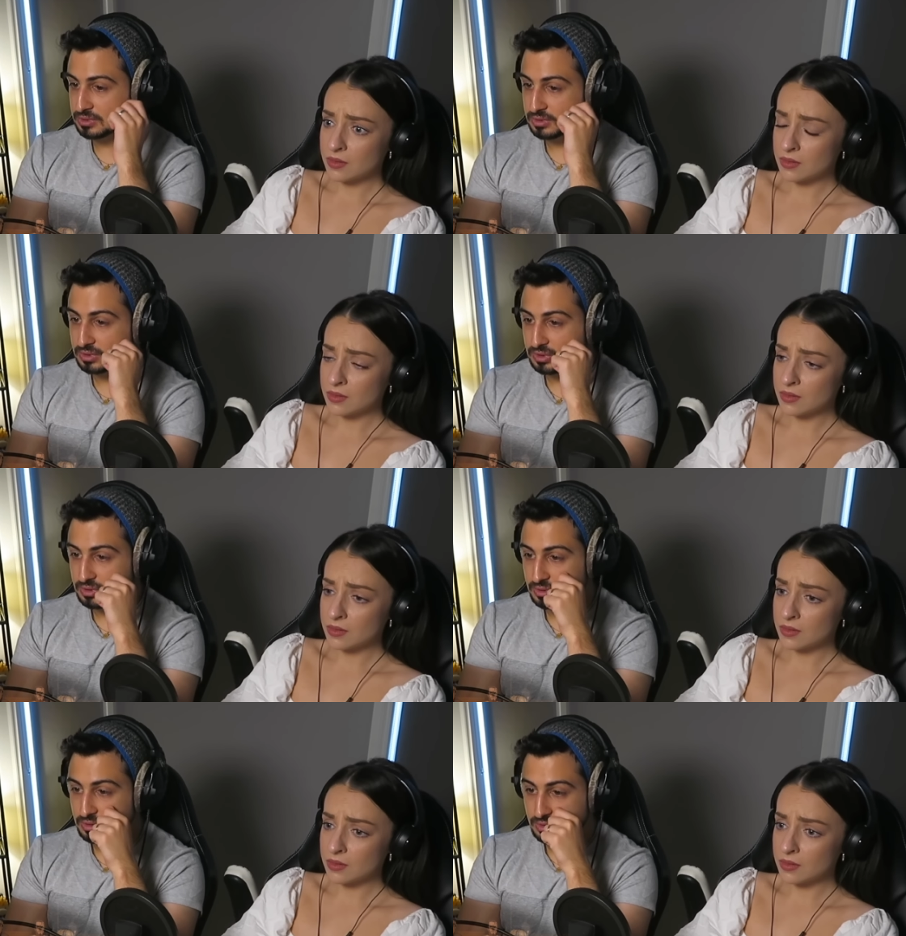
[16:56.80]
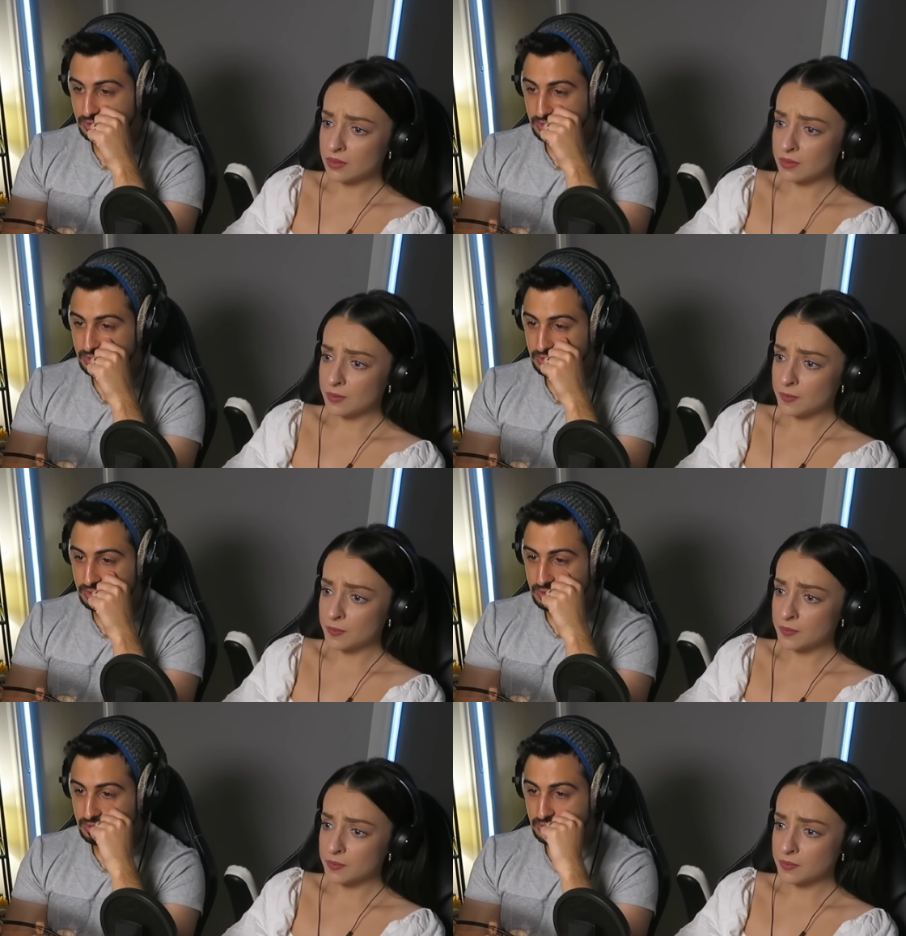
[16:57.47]

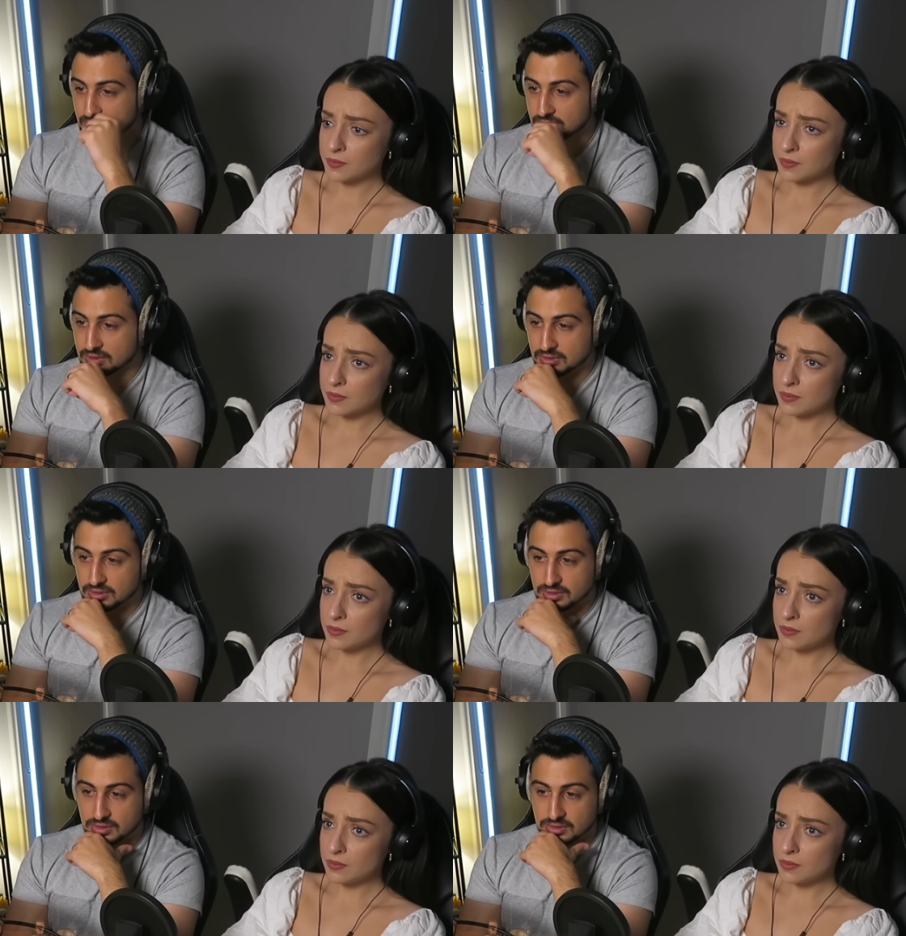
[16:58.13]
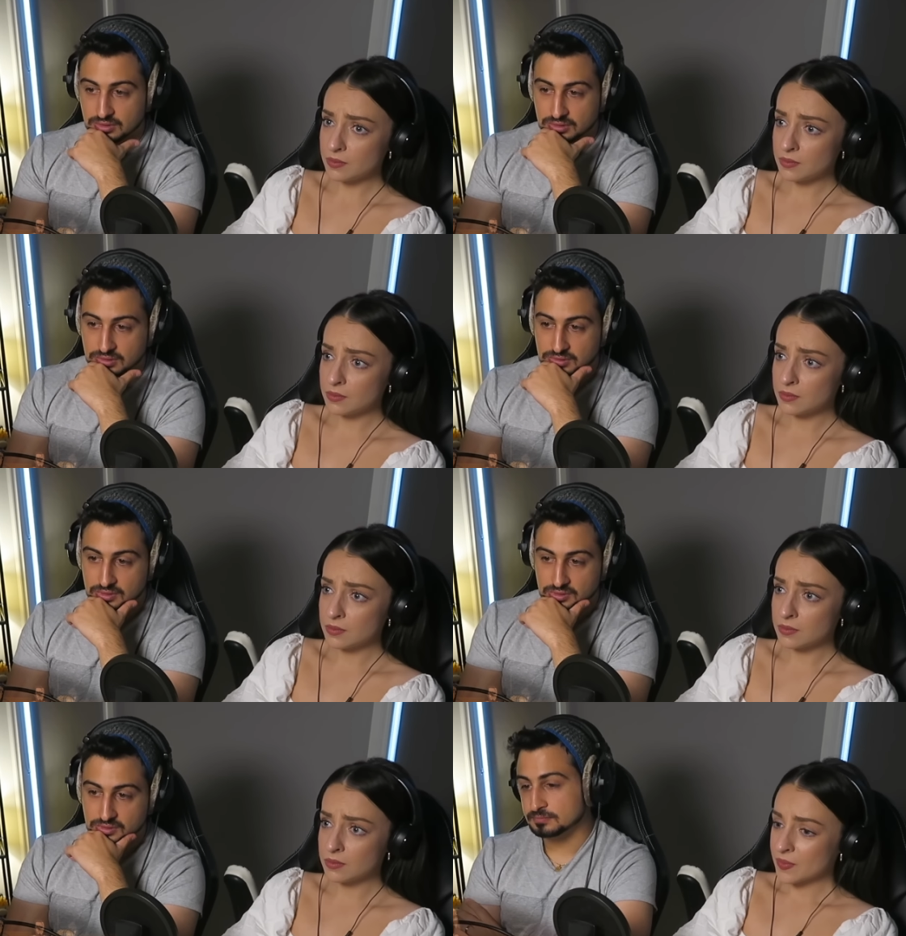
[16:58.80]

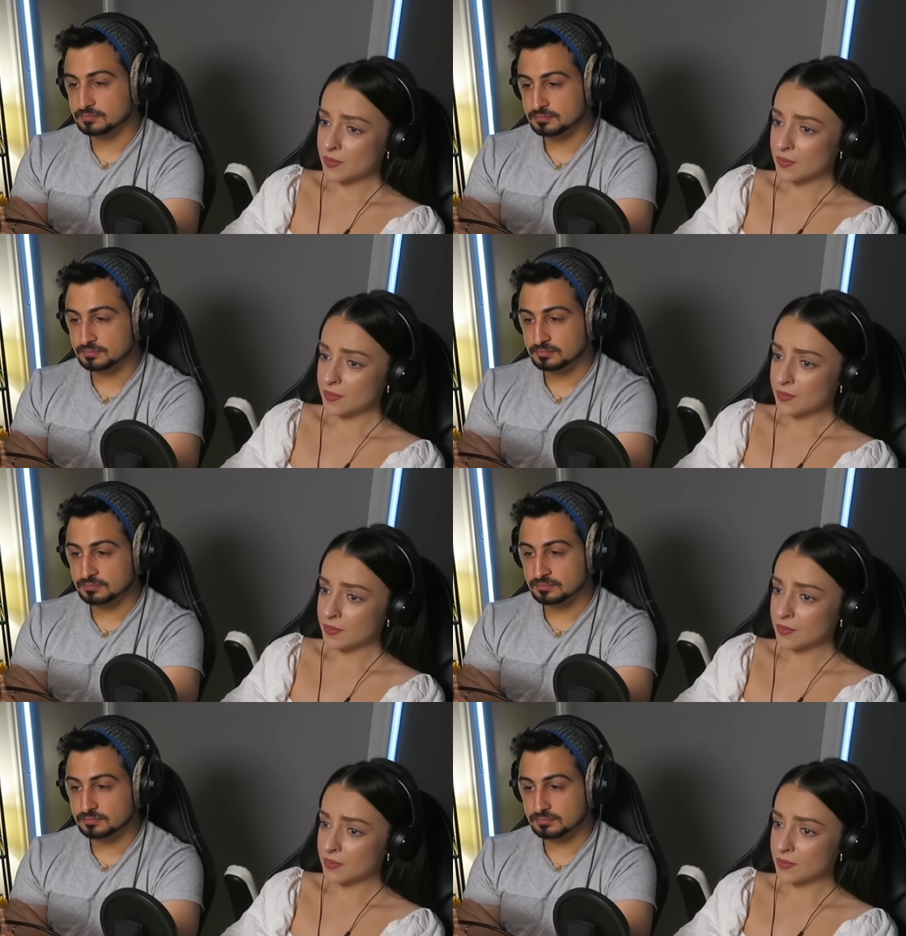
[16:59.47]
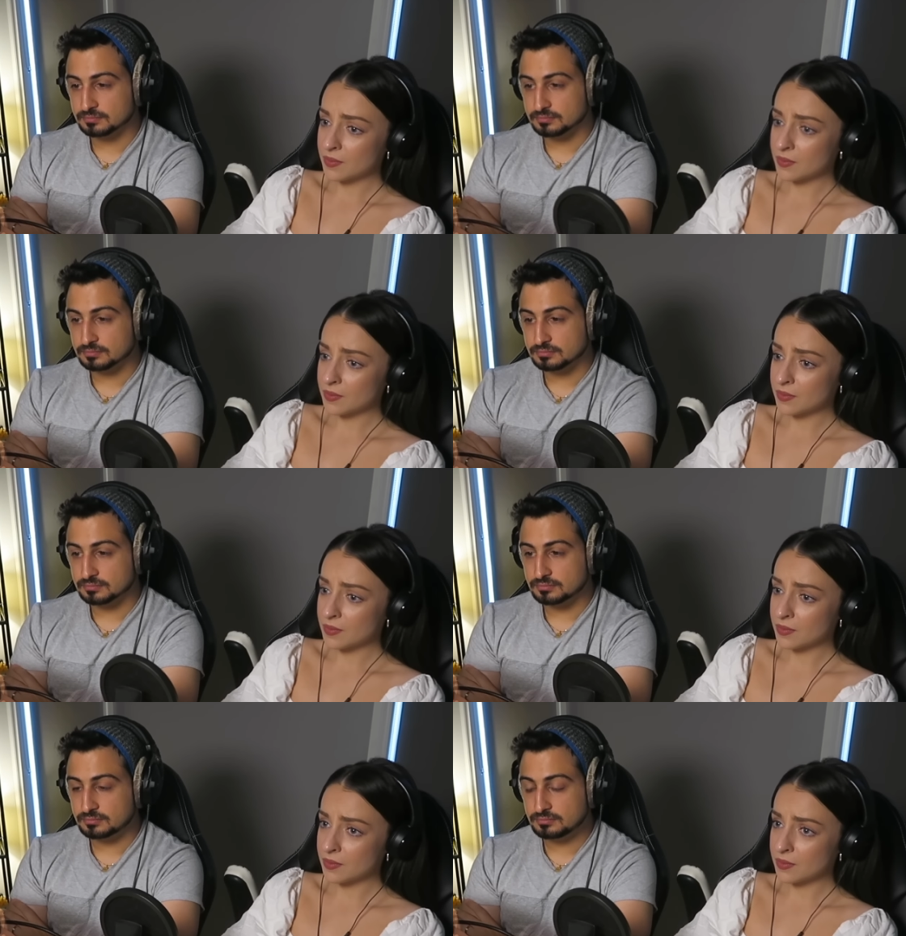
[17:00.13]

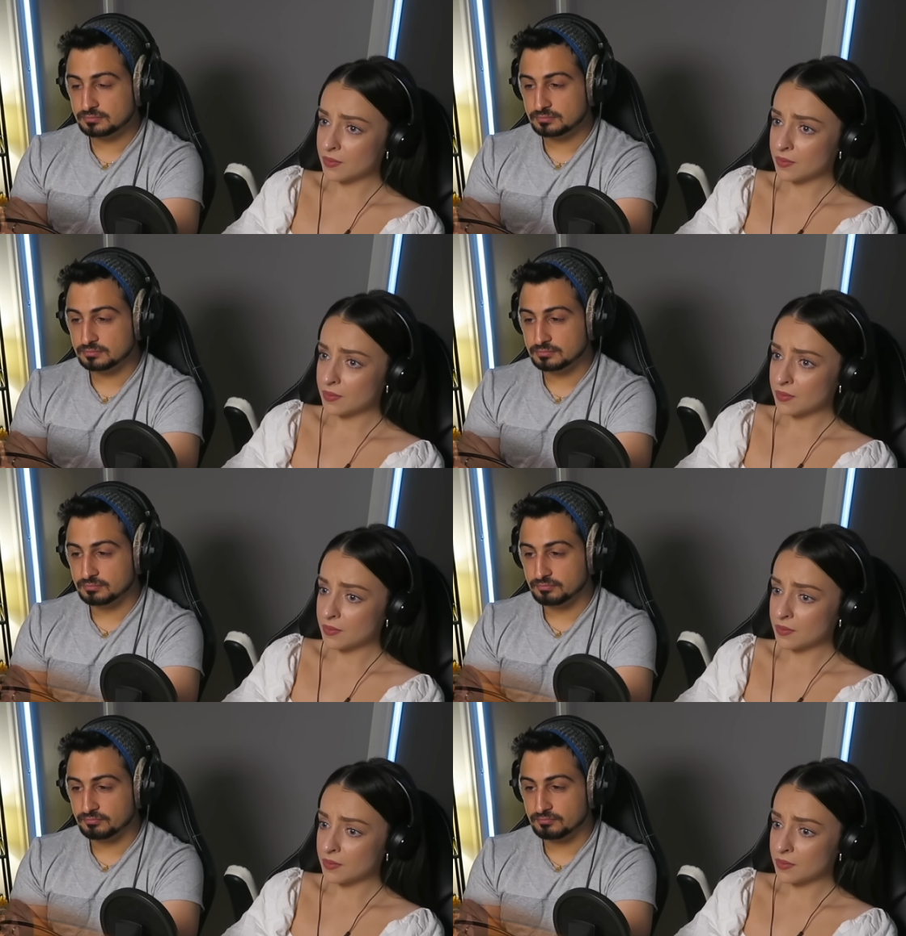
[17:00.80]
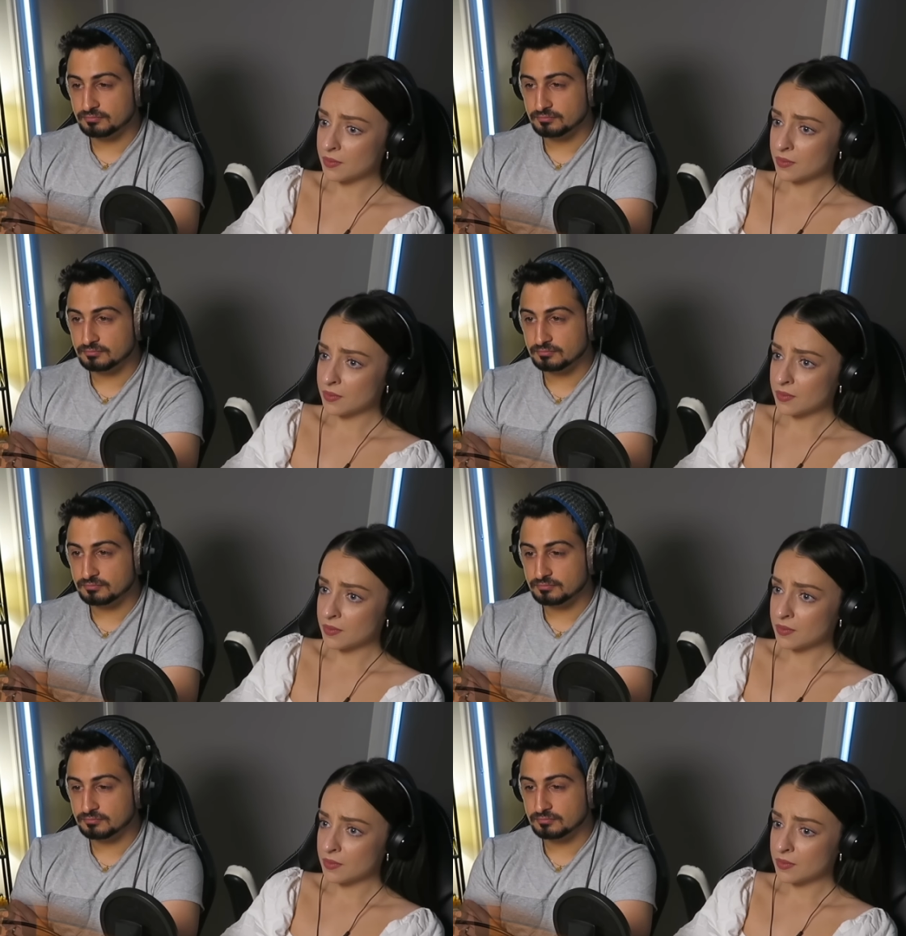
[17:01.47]

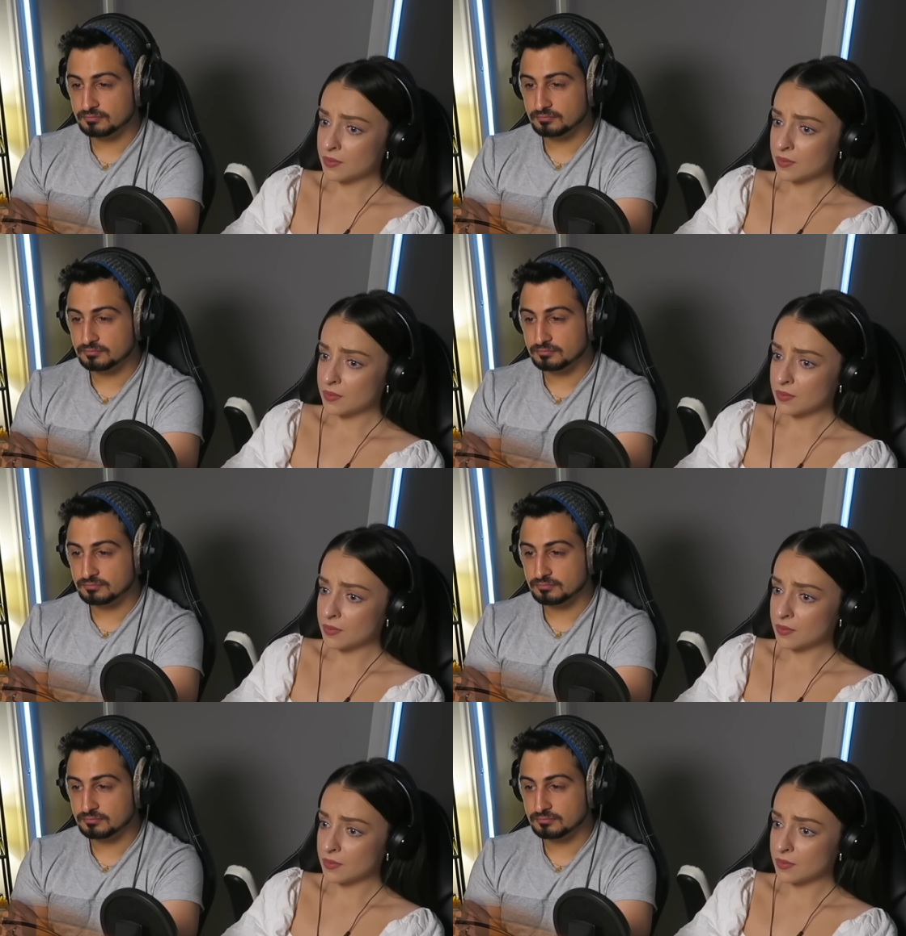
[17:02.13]
Nothing is said.